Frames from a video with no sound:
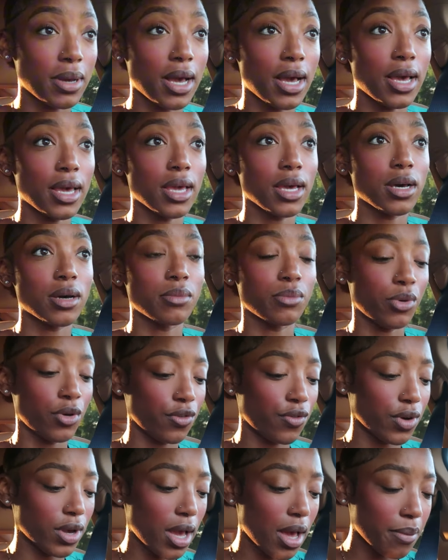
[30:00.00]
my
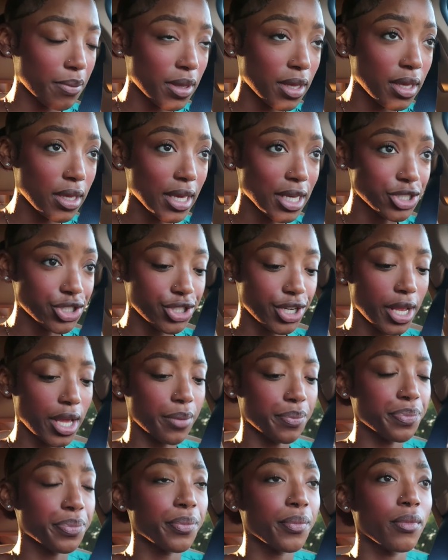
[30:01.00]
boyfriend got me
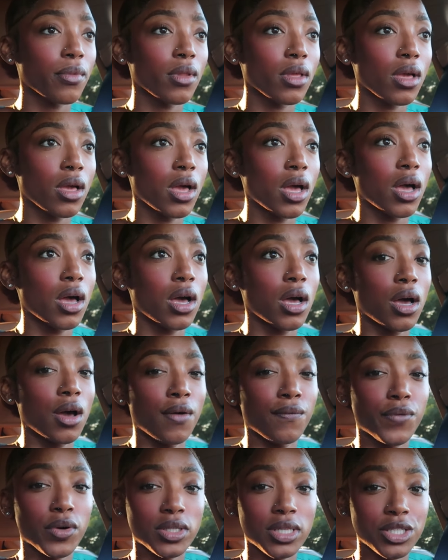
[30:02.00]
yesterday
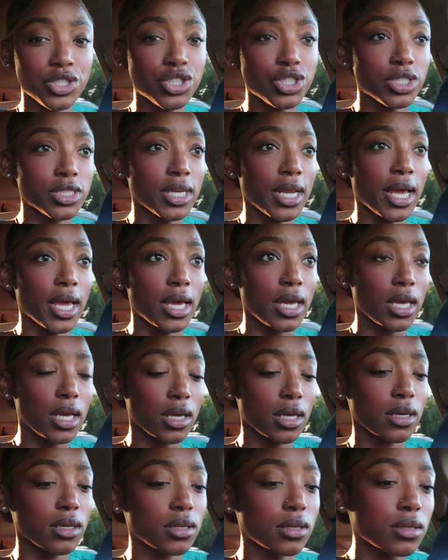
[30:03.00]
for lunch today.